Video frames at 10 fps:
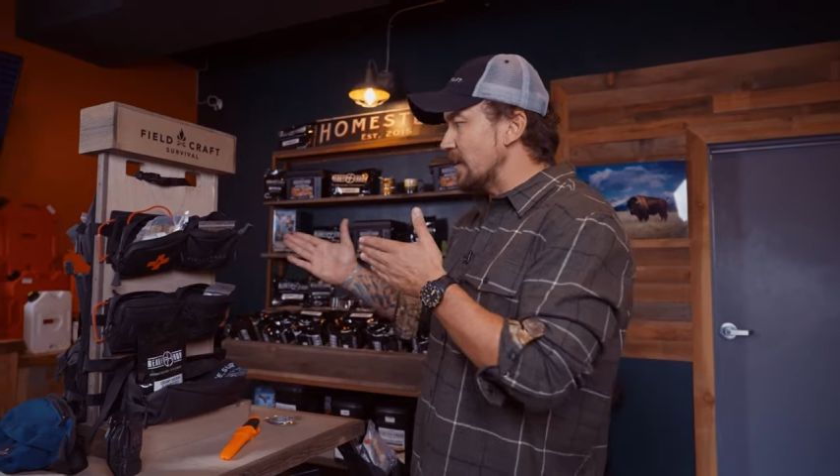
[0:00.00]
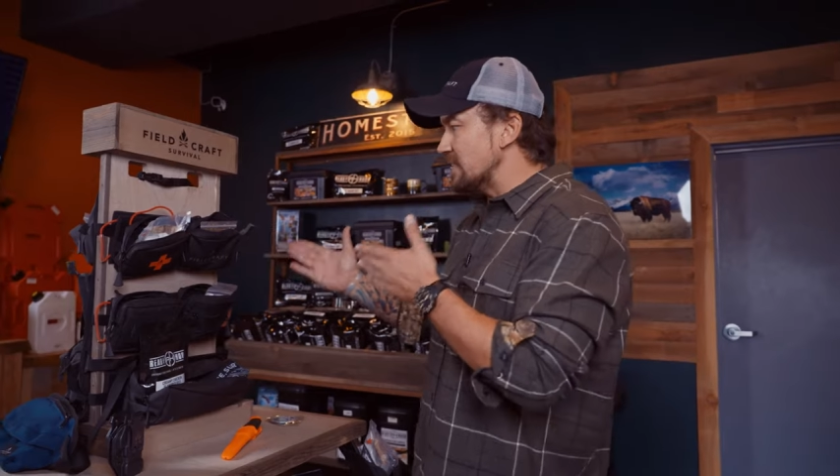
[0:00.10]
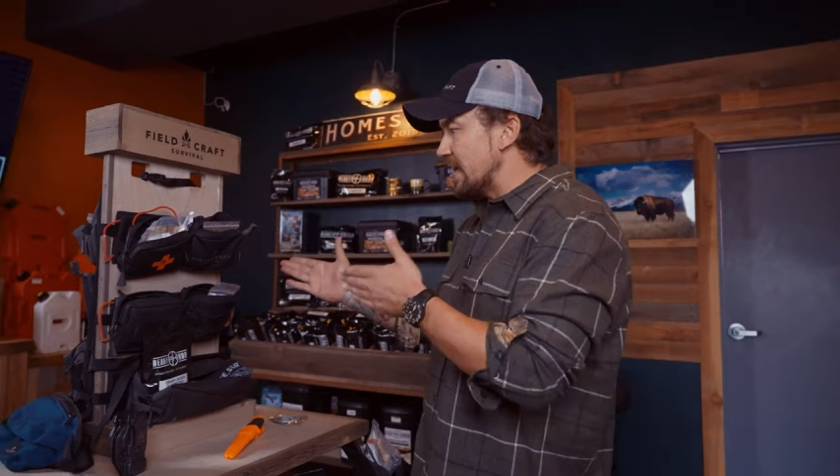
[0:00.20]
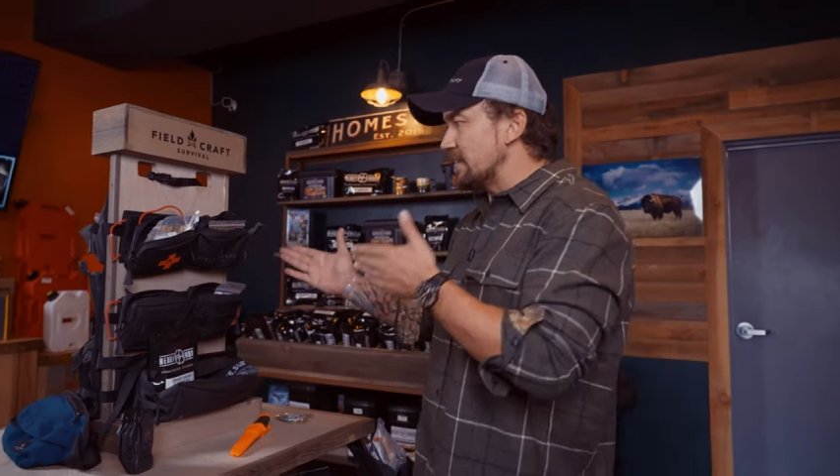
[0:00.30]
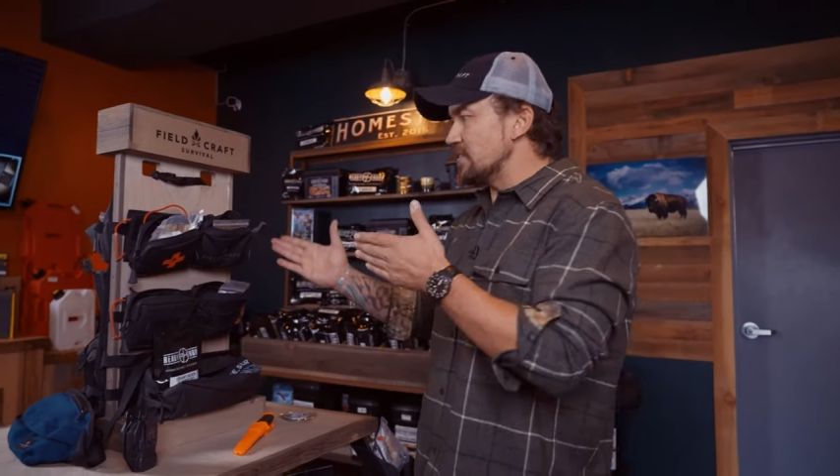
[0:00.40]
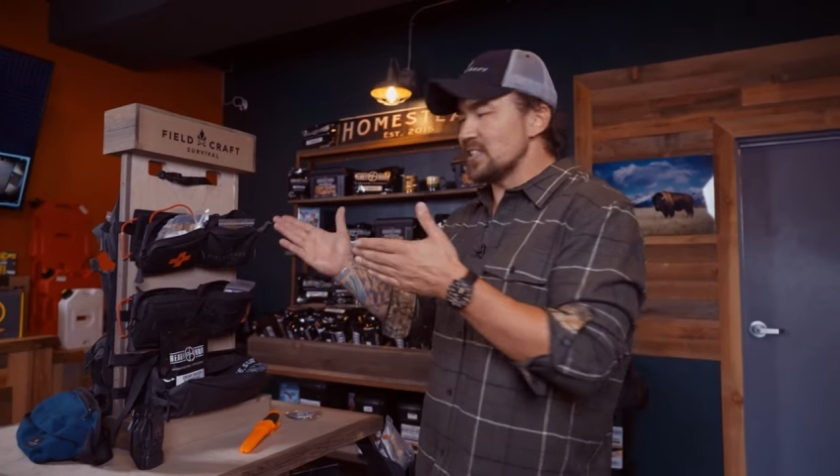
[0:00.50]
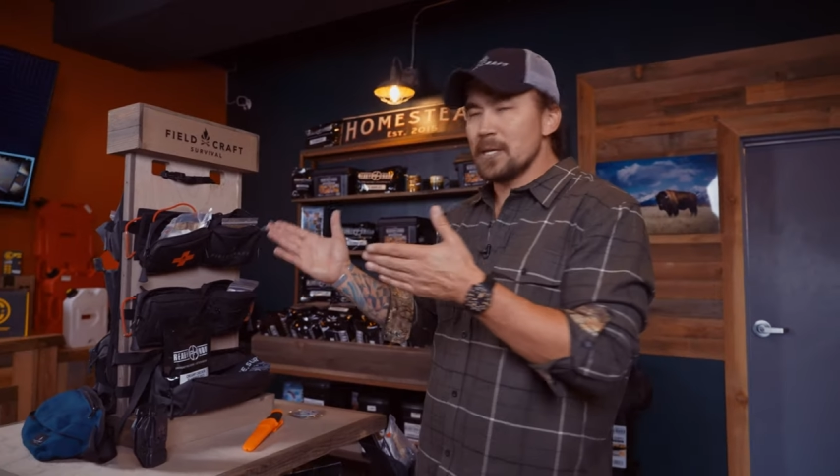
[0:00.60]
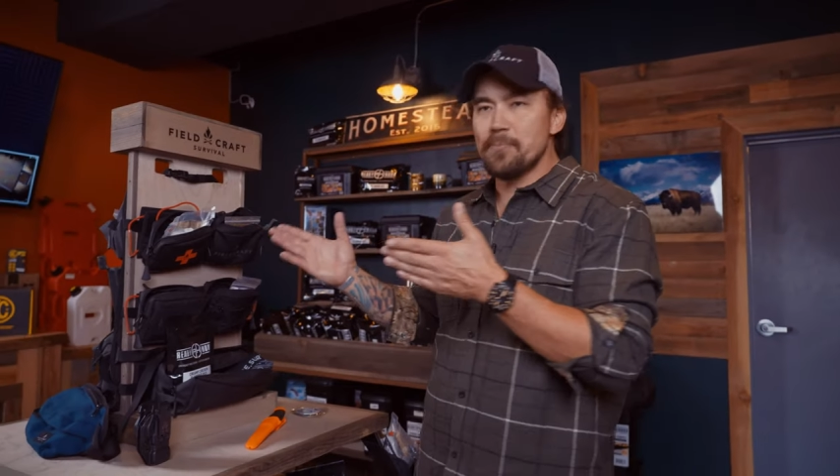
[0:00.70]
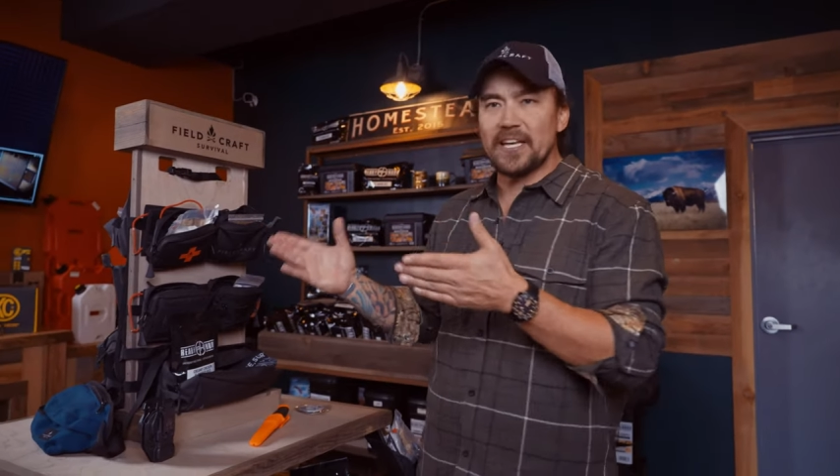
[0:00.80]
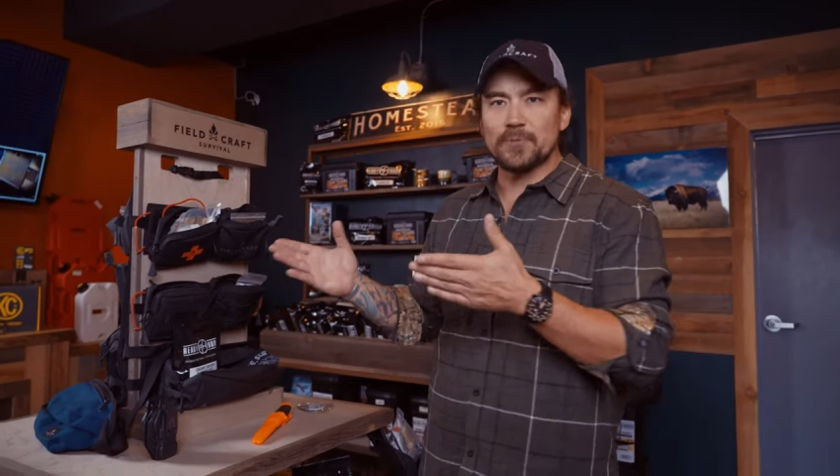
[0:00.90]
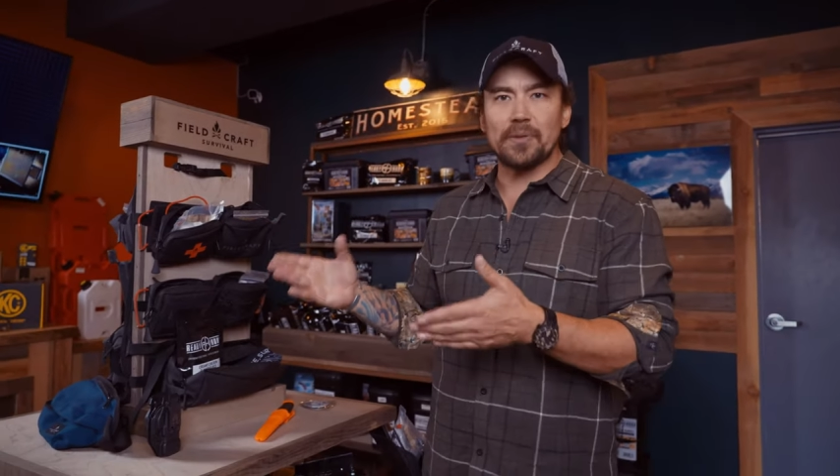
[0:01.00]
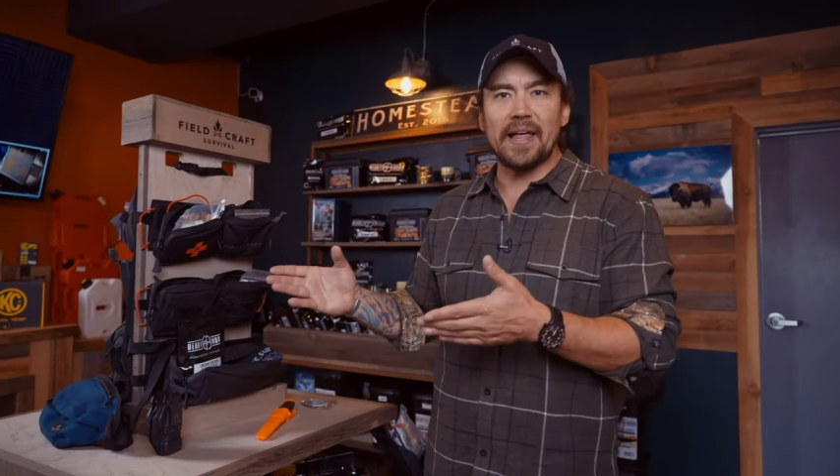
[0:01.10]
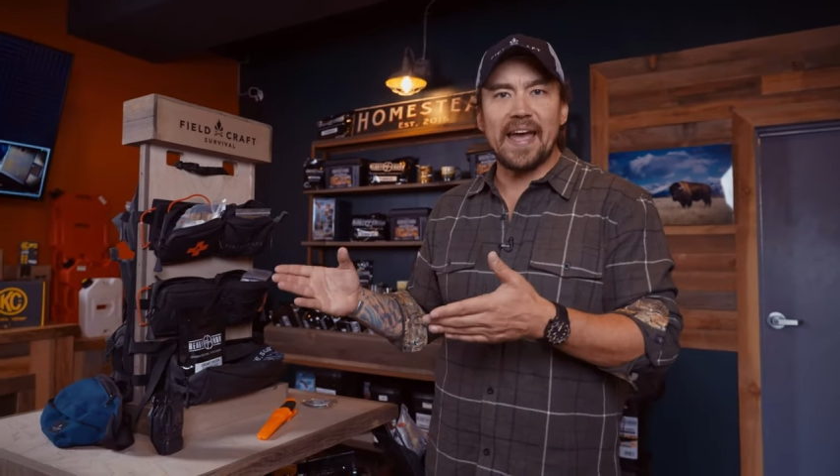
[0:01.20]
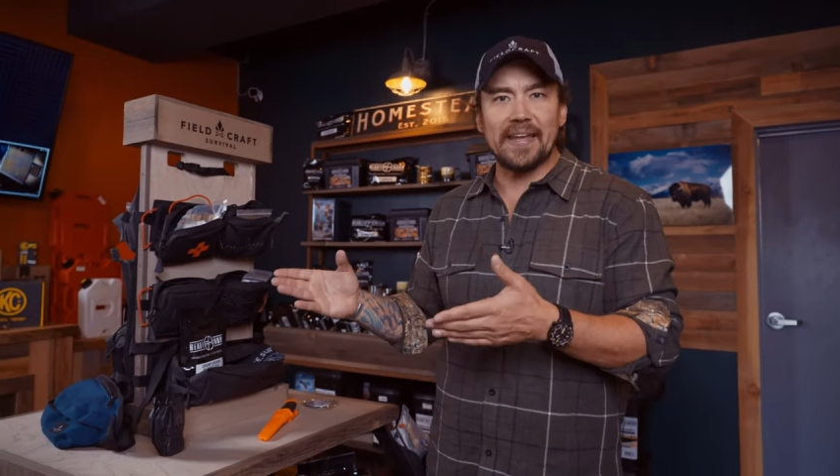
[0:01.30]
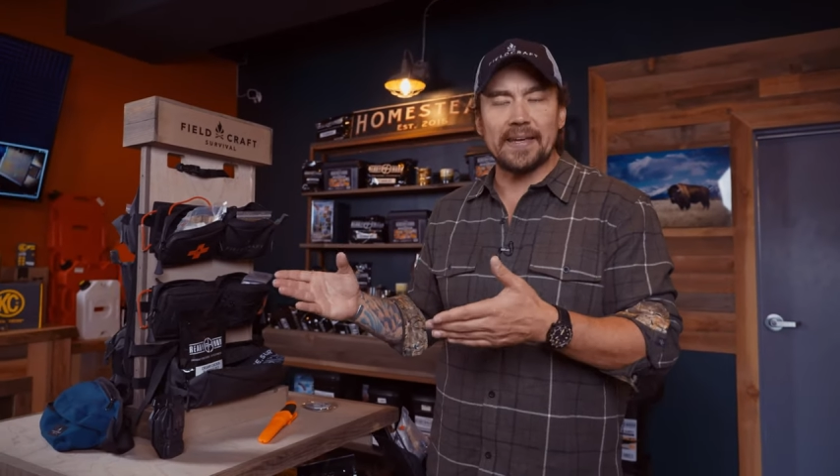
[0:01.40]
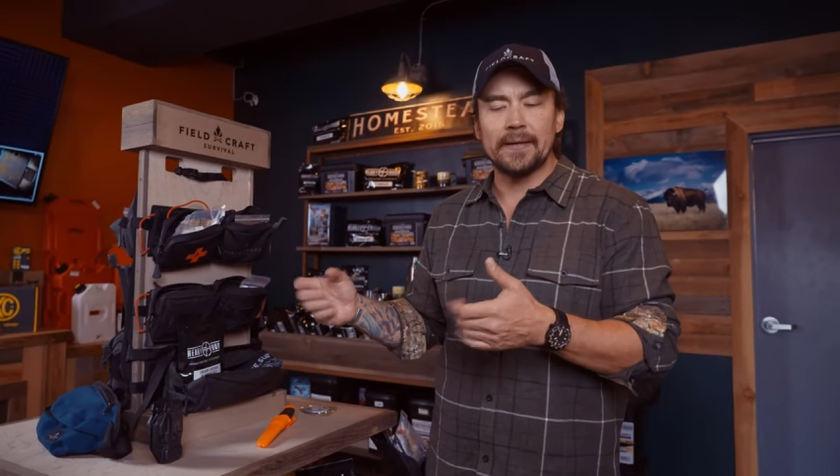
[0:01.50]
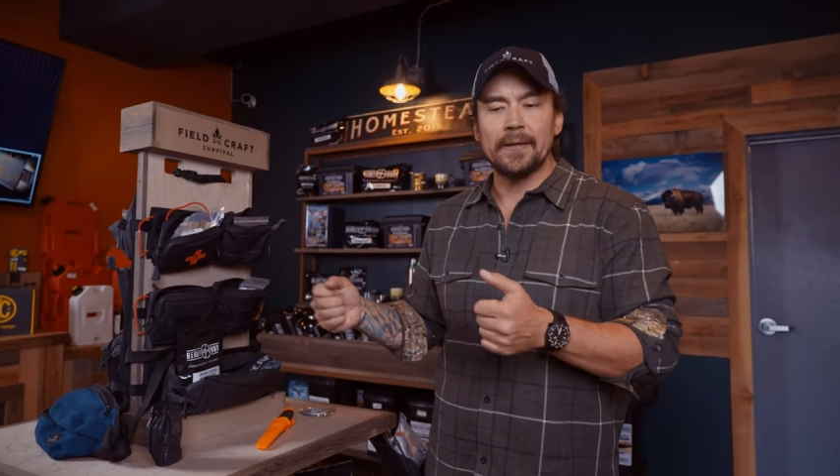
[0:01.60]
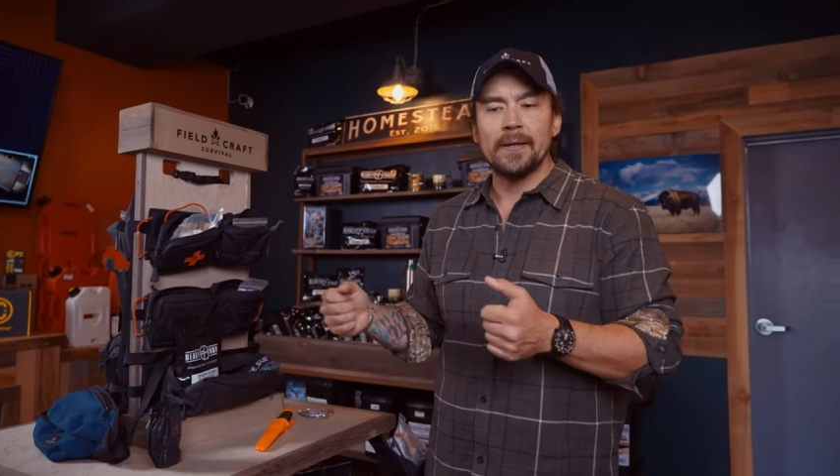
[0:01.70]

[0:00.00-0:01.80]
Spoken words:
contingency-based planning